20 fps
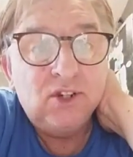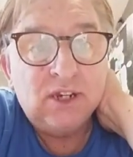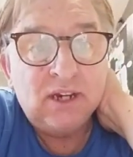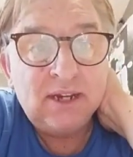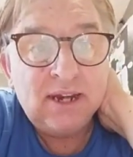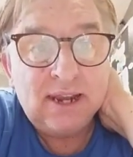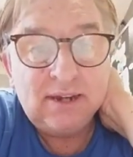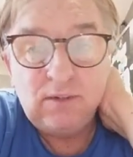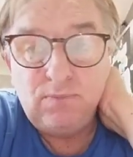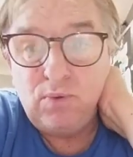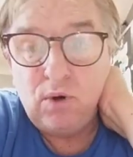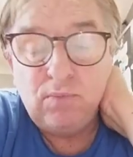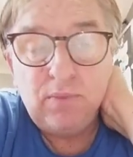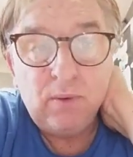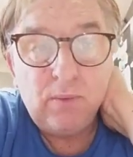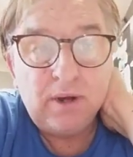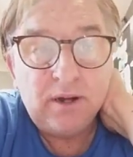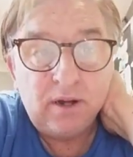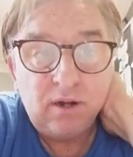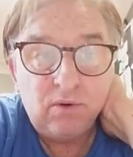and that's probably
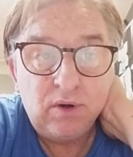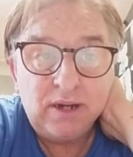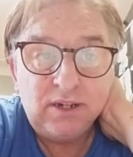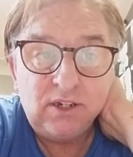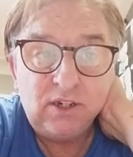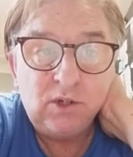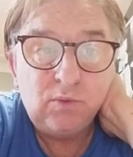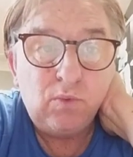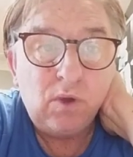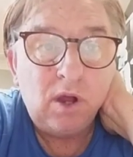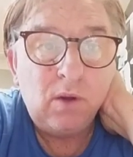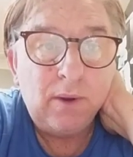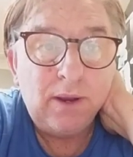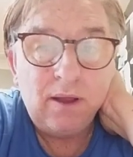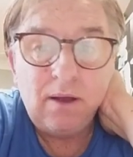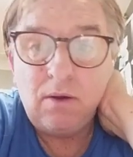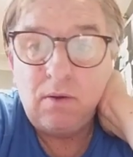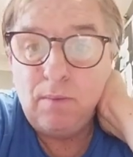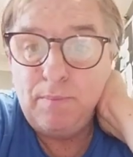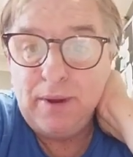one of the reasons why we
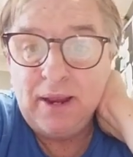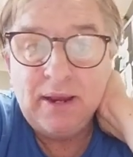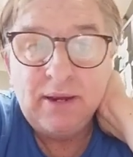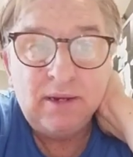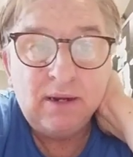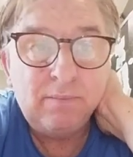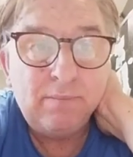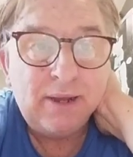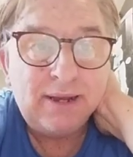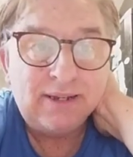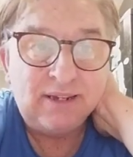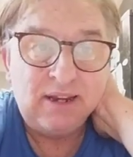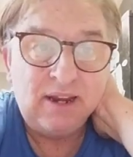are a bit in the mud.